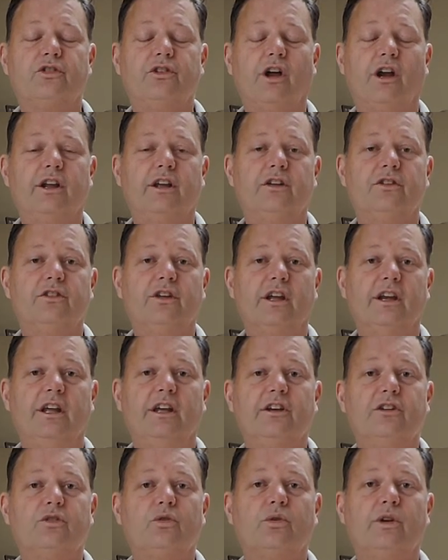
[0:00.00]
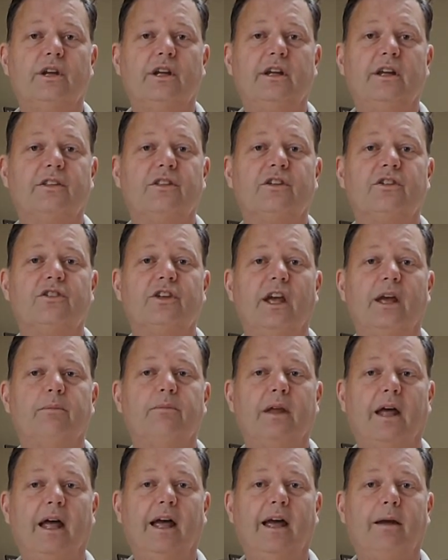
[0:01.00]
studies and history at the
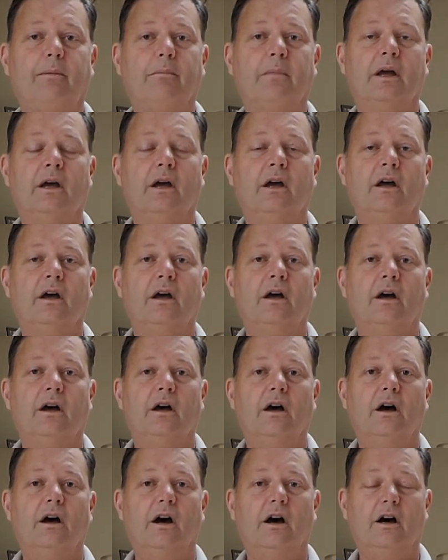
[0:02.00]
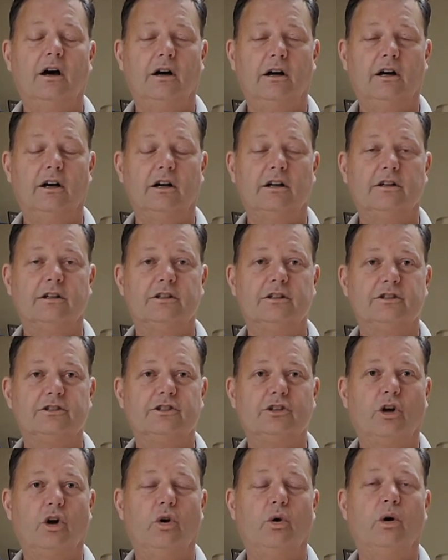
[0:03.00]
same time.
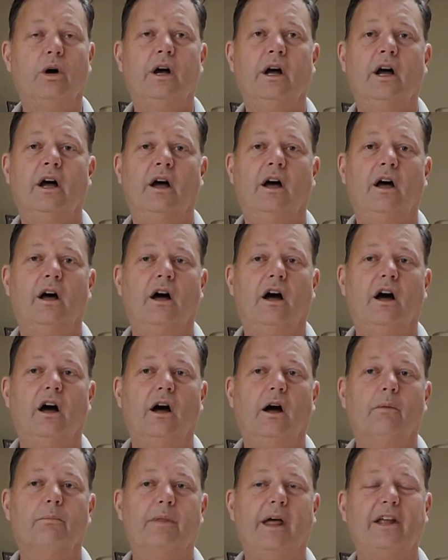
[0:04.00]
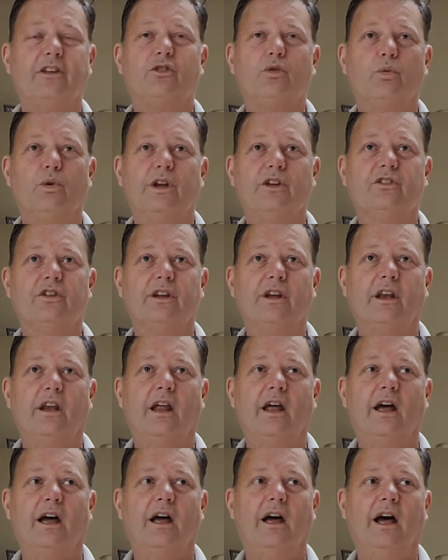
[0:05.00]
So that's the reason
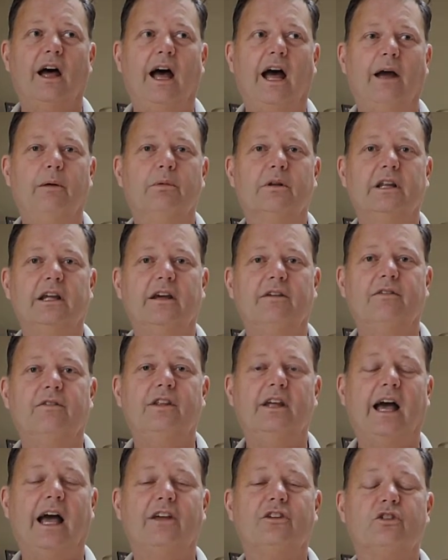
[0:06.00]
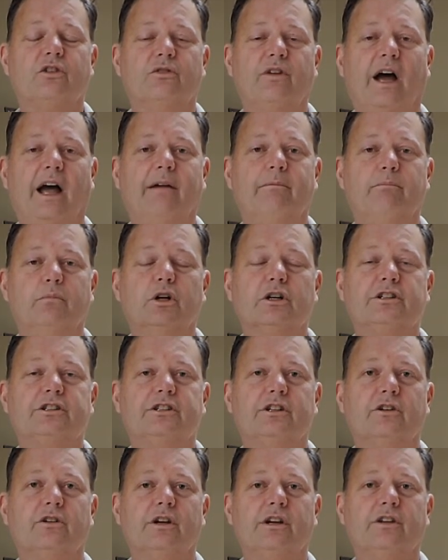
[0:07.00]
I believe the I Survived book
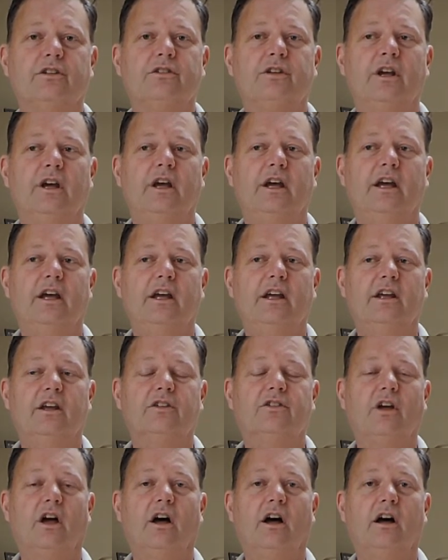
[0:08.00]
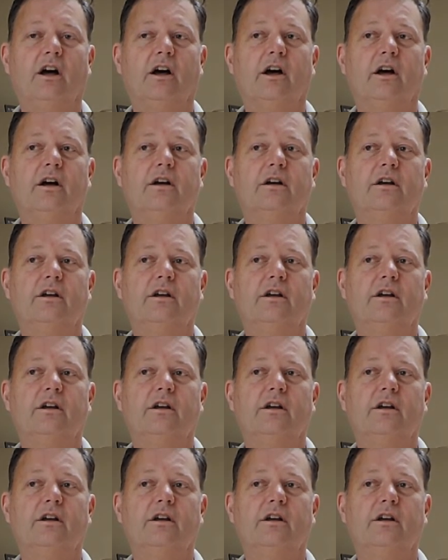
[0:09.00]
series is a